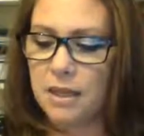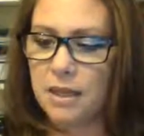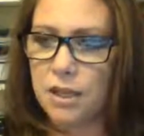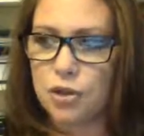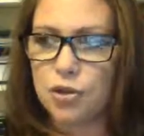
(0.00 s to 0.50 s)

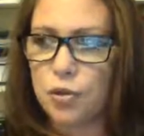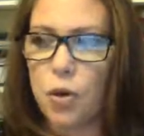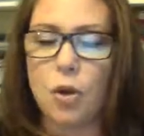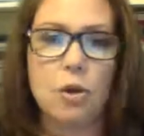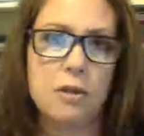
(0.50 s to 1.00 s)

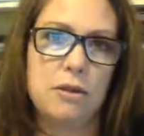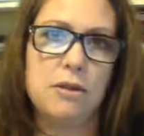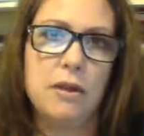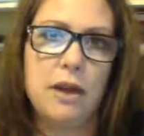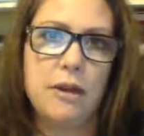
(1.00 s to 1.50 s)
control
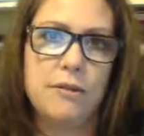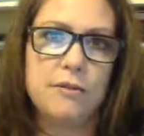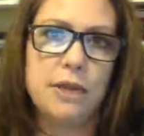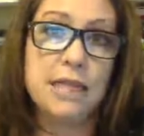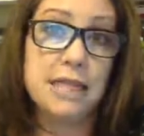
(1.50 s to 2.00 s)
of
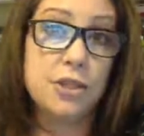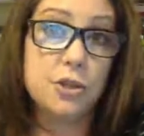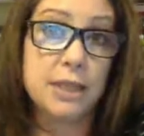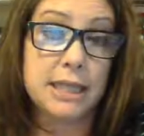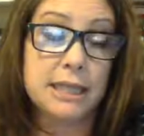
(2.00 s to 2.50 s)
a
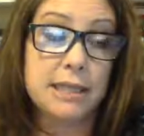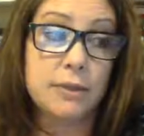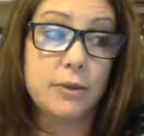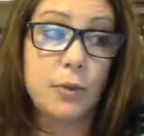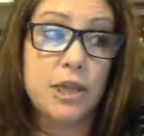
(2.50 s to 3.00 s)
district,
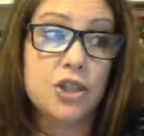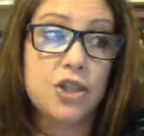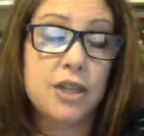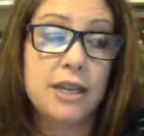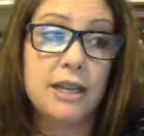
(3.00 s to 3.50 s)
which,